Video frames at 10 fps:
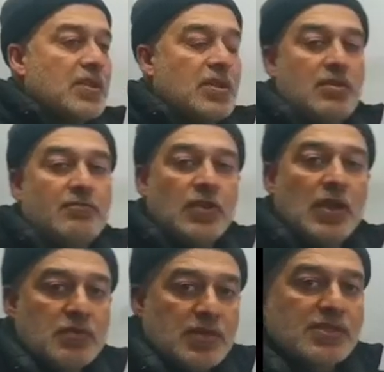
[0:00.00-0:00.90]
if you
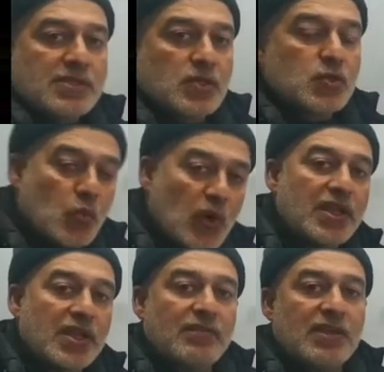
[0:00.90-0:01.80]
have to discuss one
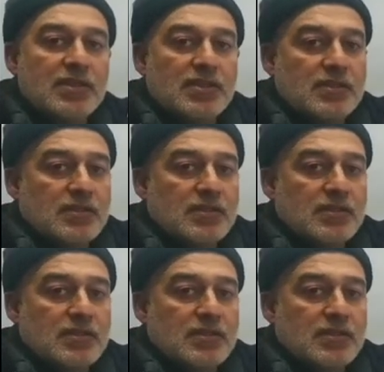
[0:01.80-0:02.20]
event,